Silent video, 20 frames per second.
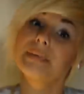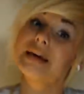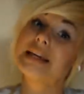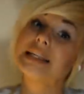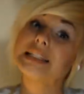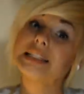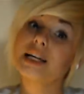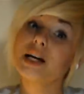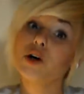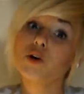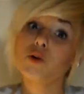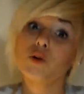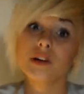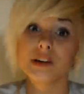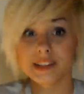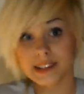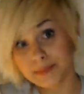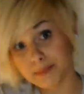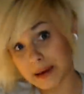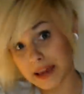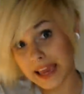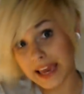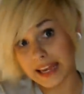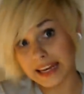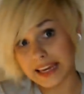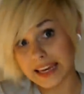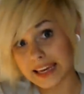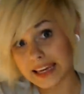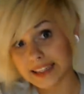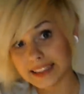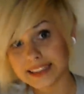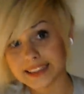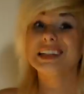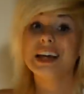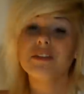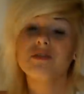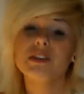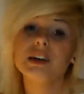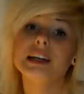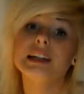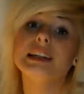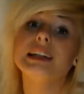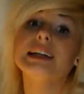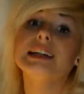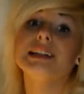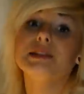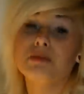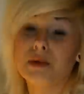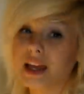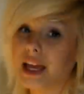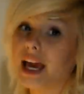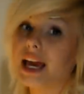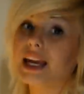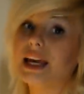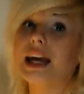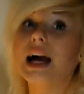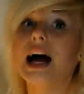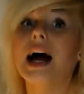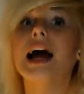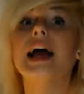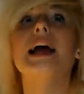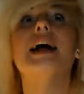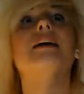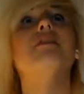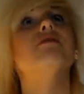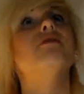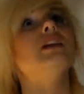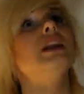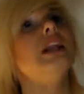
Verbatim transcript: Pizza or spaghetti? Definitely spaghetti. I have